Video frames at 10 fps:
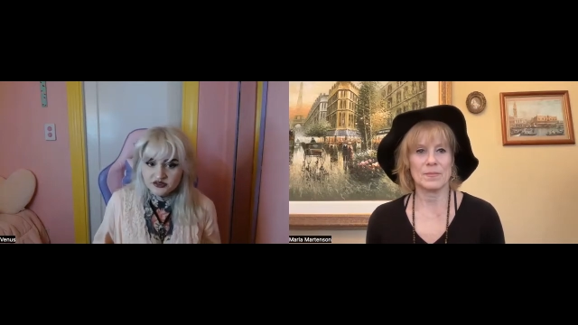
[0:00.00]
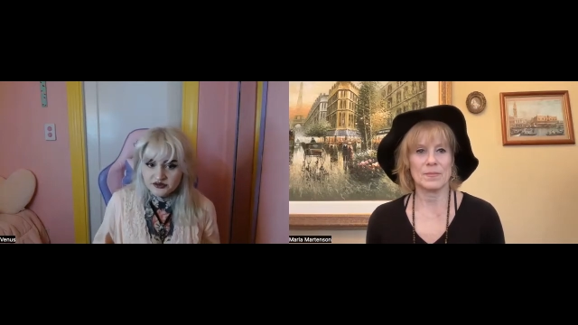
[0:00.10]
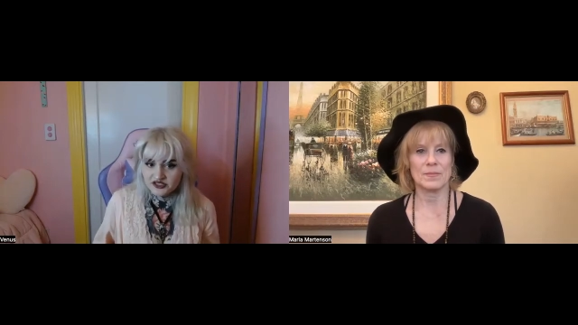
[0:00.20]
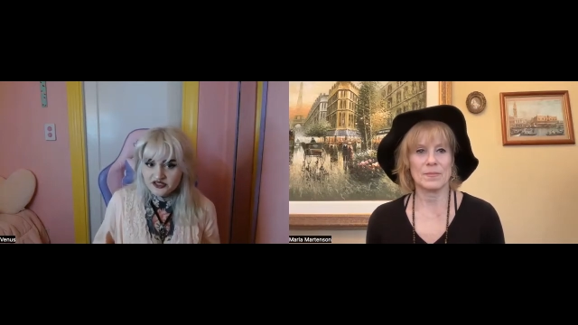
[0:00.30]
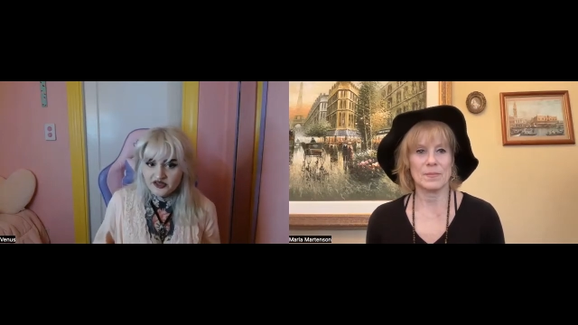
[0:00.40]

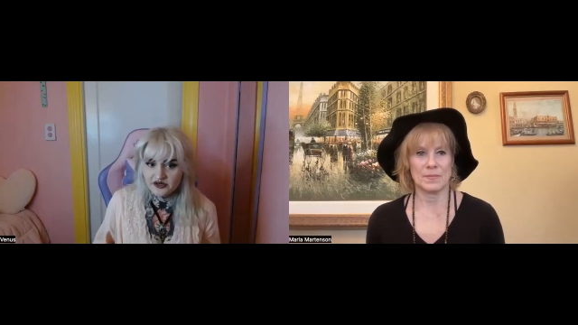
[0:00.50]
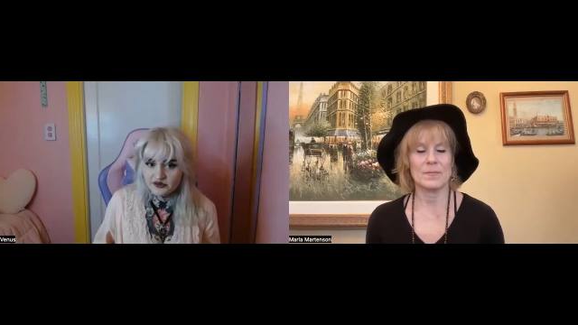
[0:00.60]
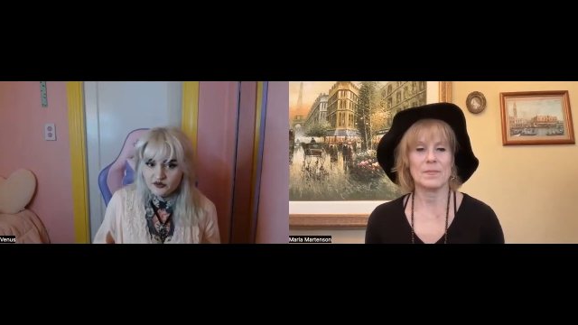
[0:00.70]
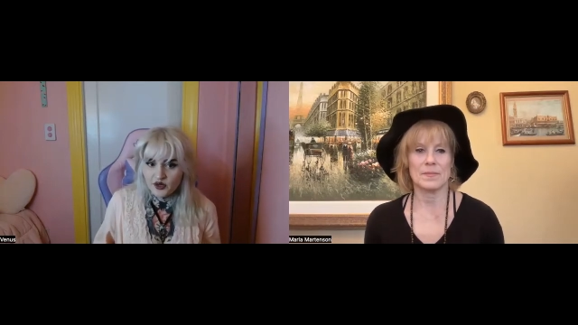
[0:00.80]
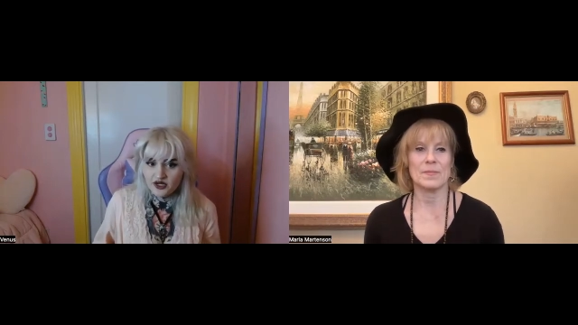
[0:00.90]
Speaker 1: community there
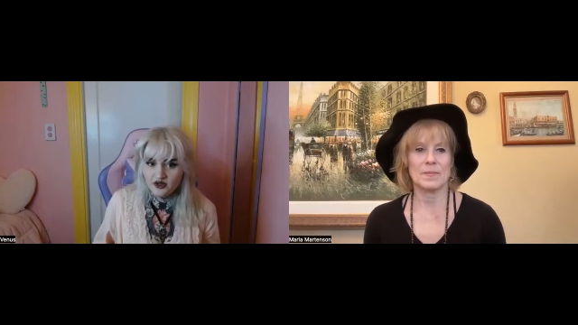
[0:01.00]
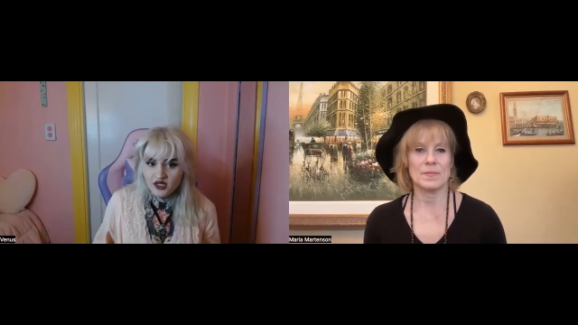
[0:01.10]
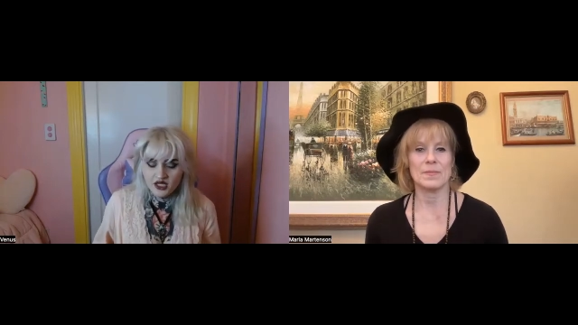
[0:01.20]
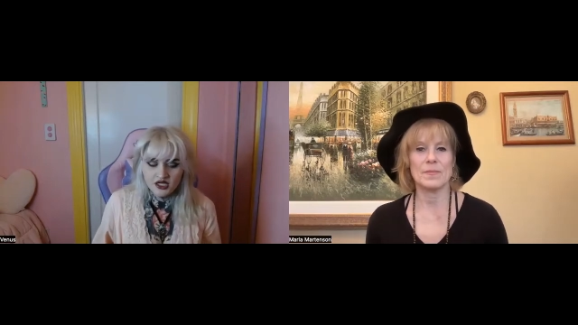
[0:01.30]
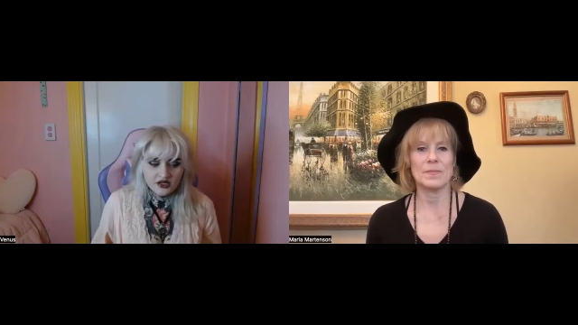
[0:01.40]
as well.
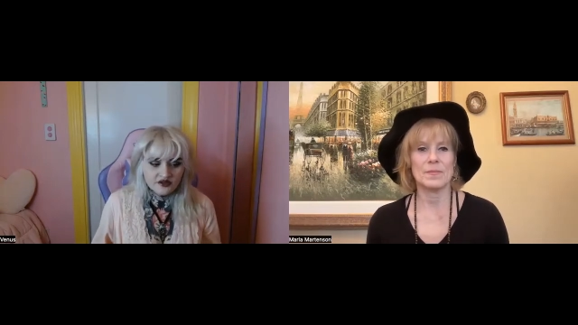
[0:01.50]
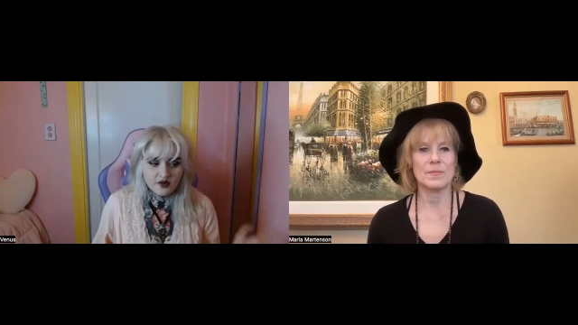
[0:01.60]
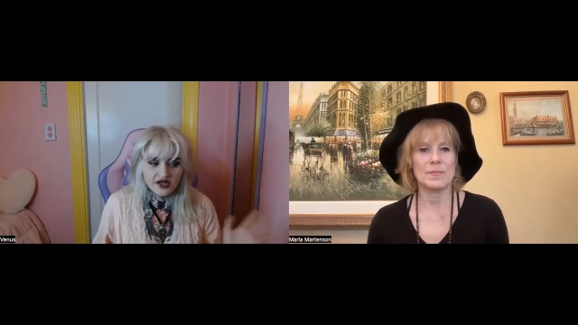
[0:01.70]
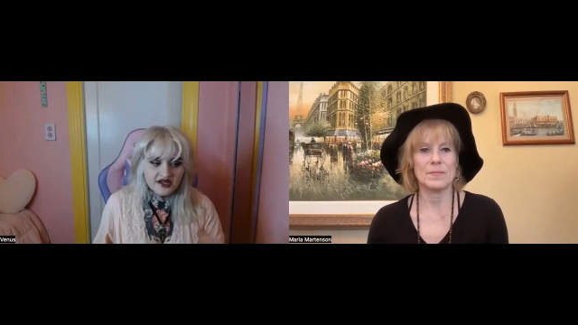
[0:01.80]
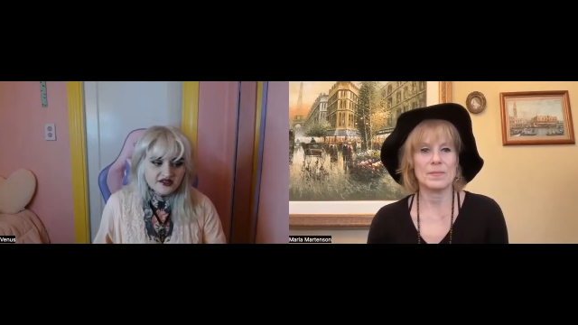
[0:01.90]
Mm-hmm.
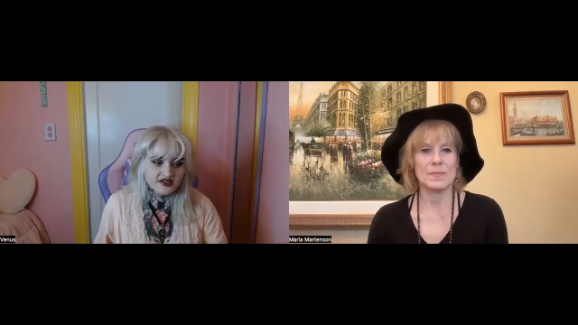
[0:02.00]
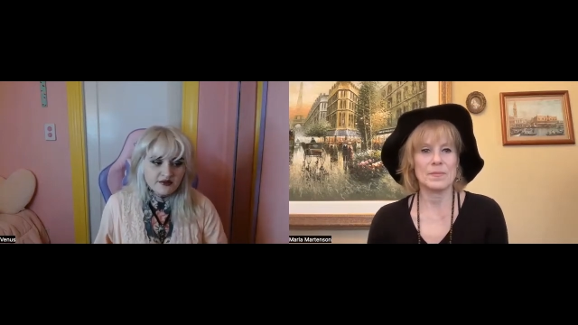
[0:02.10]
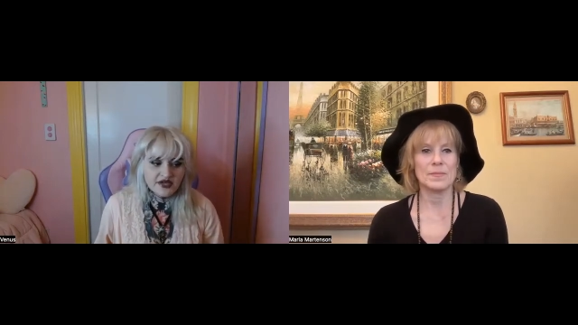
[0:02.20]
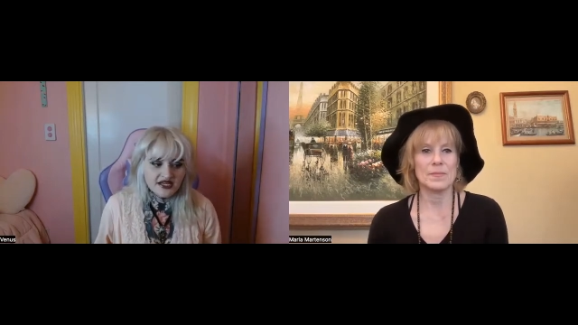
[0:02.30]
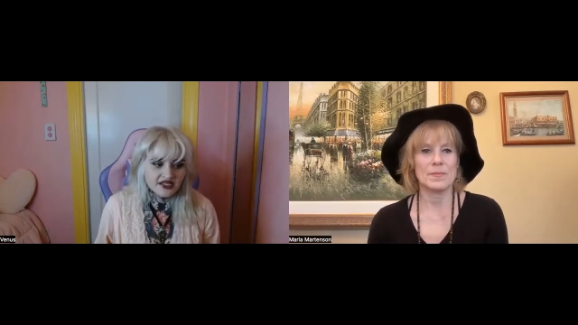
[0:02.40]
So I ended
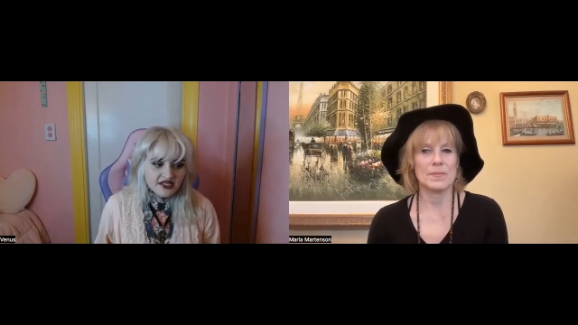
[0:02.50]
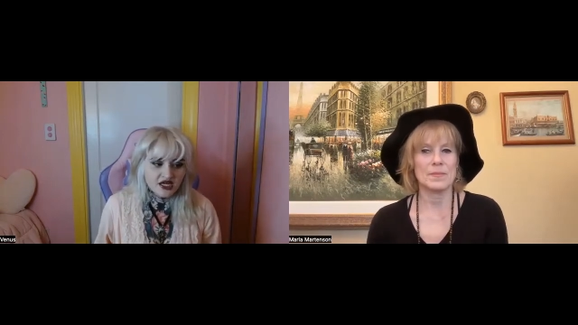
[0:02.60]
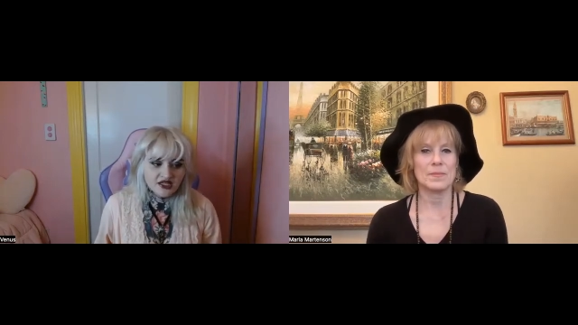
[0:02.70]
up getting a